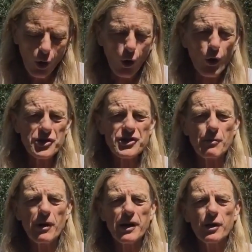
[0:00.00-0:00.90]
Or
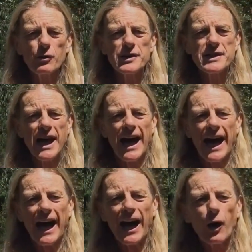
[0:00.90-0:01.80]
someone who is
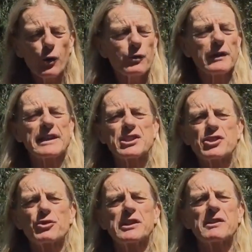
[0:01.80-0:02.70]
overly
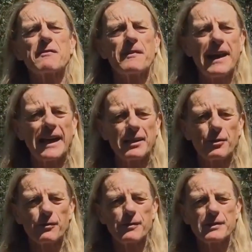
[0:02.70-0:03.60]
strict and
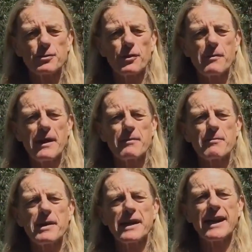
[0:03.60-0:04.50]
fanatical. We talk about
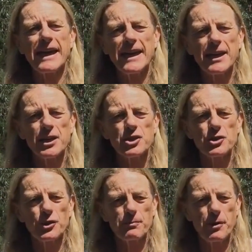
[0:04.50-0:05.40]
them being a hair
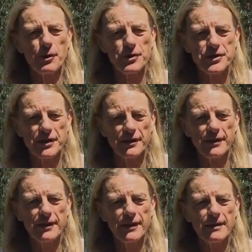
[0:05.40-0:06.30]
shirt person.
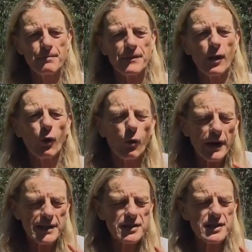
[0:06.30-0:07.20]
They're
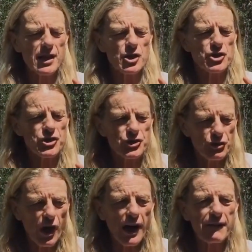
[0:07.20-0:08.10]
always
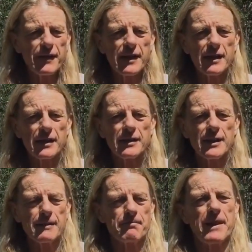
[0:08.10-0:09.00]
striving and
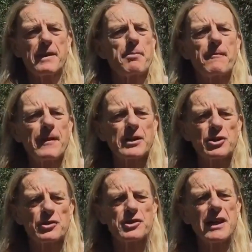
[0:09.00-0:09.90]
they're the
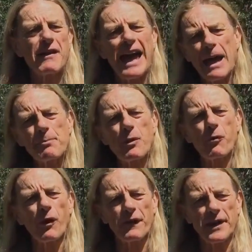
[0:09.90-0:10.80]
perfectionists, never happy
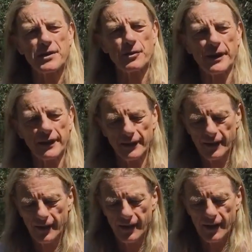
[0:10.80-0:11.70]
with what they're doing.
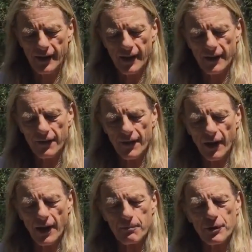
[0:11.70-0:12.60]
And the
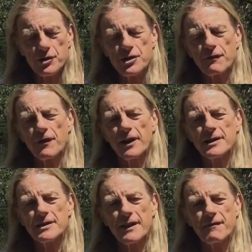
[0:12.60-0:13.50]
Hibbertia
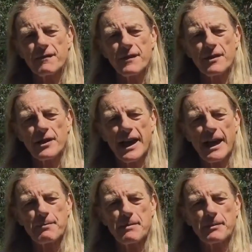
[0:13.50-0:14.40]
finds that very
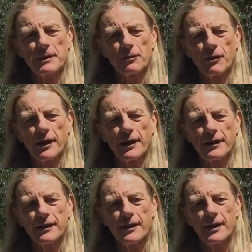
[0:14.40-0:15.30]
happy middle ground.